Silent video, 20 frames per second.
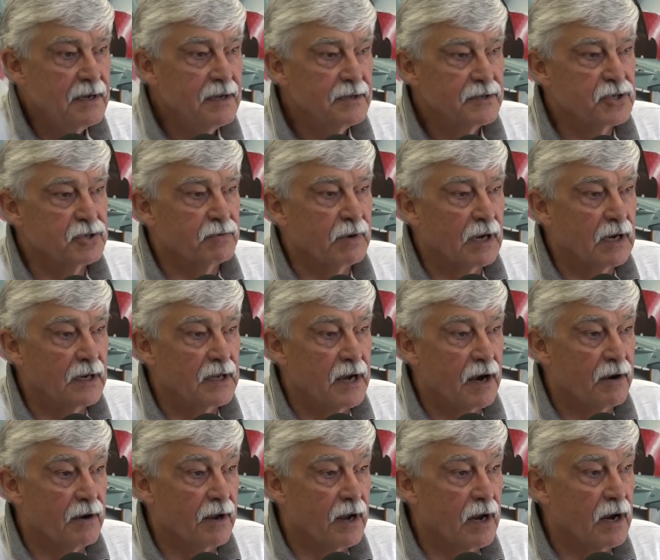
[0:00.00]
strictly
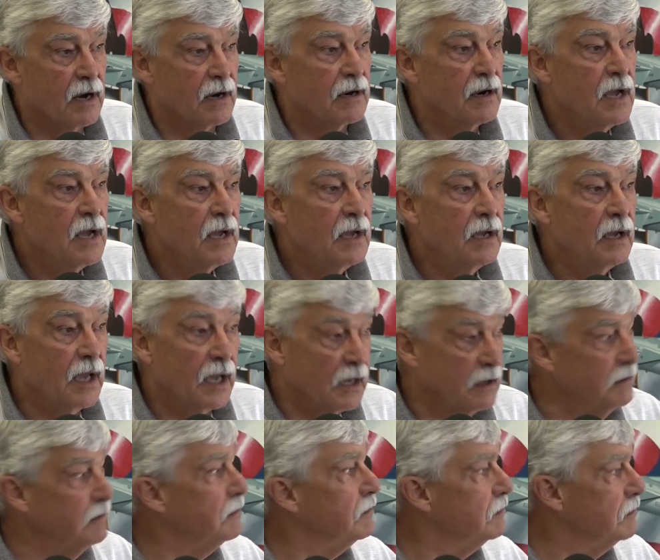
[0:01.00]
air-to-air,
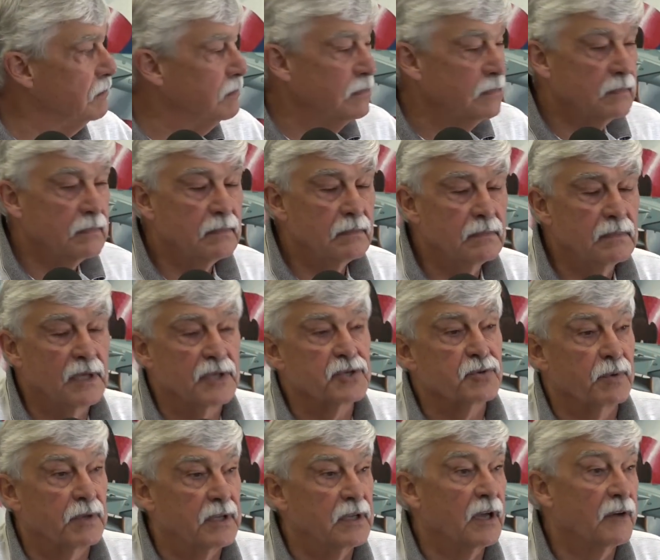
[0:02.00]
and
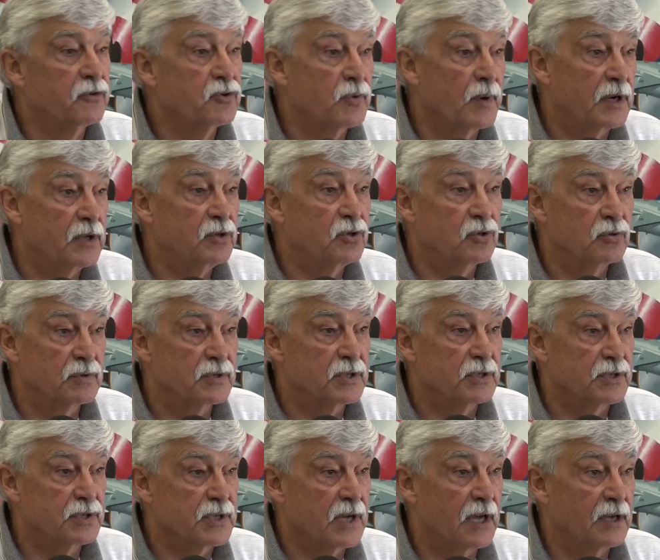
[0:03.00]
that's what the F-22 was
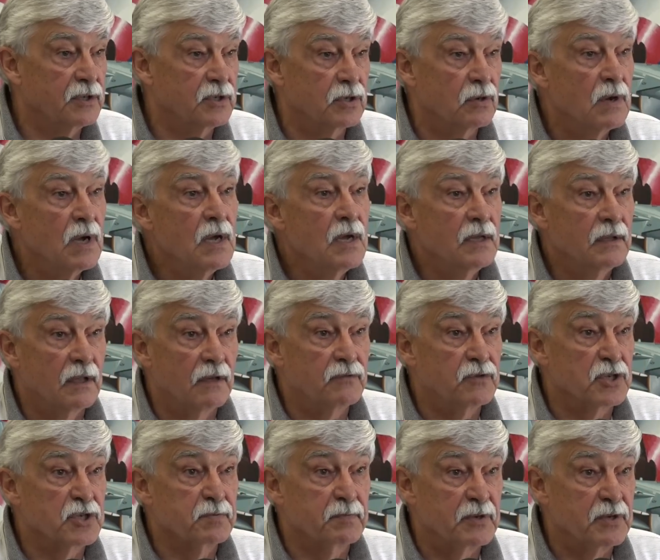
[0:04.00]
designed to. They've
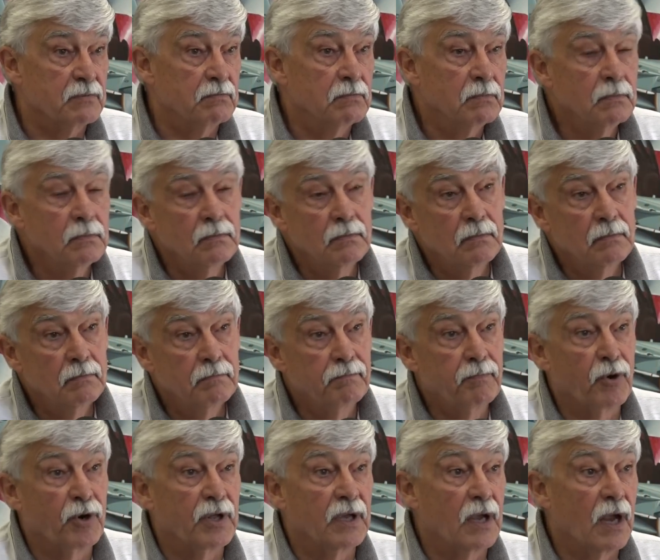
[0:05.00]
just been
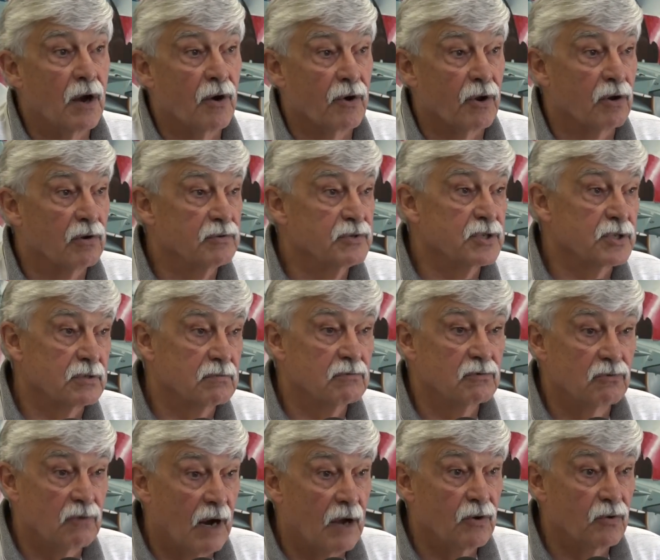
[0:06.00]
putting
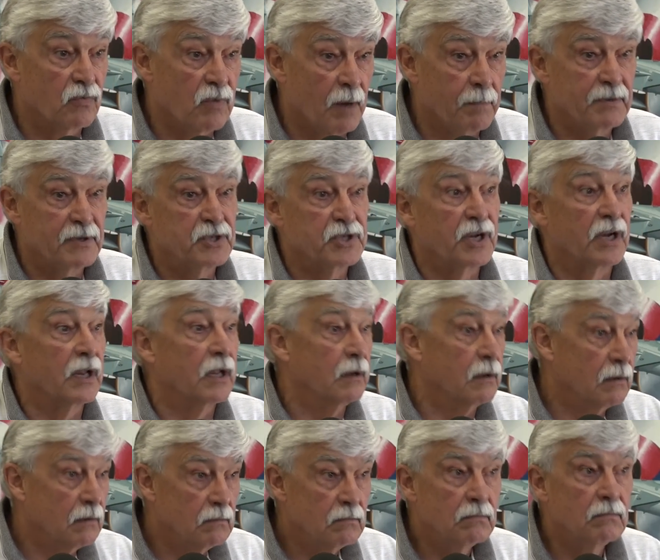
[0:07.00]
air-to-ground weapons in it
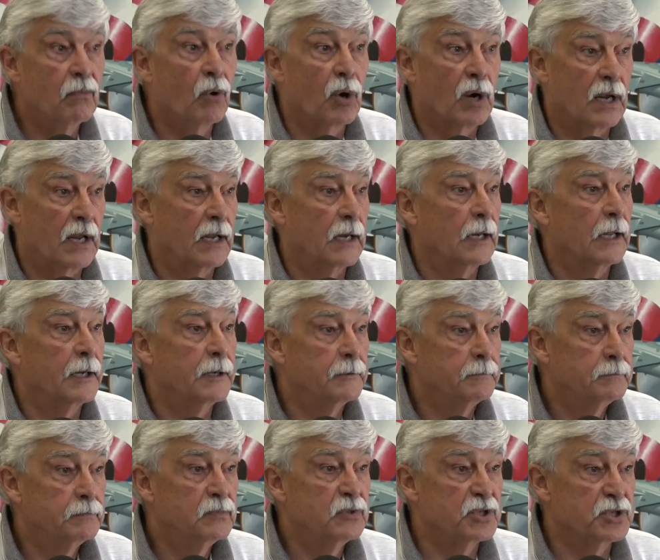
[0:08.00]
more lately,
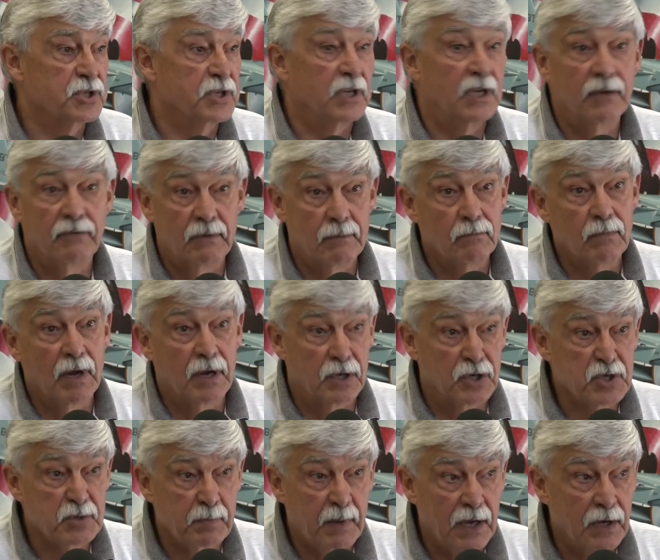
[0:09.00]
just to give it an
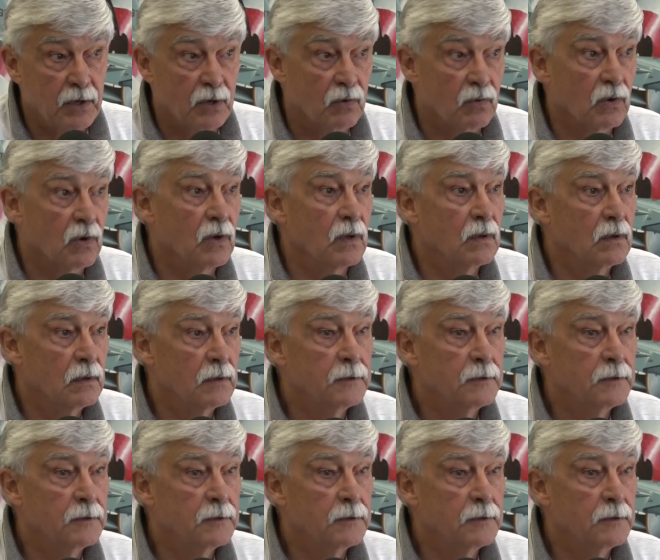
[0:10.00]
expanded role.